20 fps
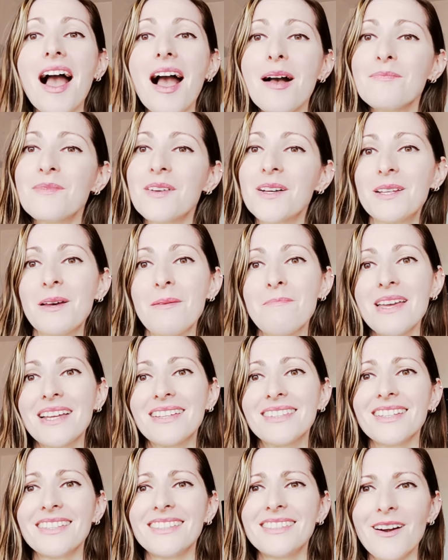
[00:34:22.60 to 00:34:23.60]
i'm gonna
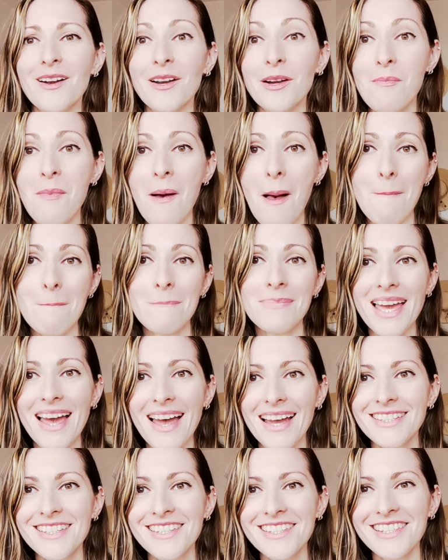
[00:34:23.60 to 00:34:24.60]
make the dark mob,
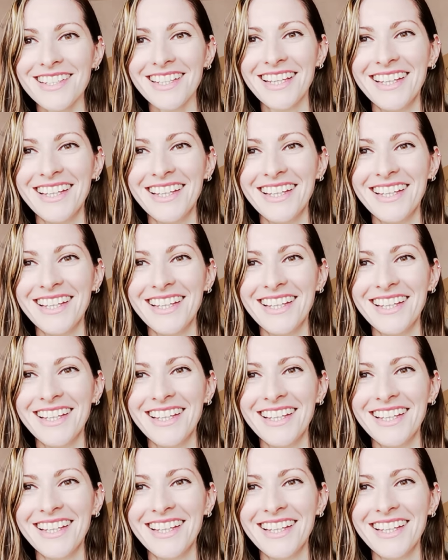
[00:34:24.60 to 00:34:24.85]
biatch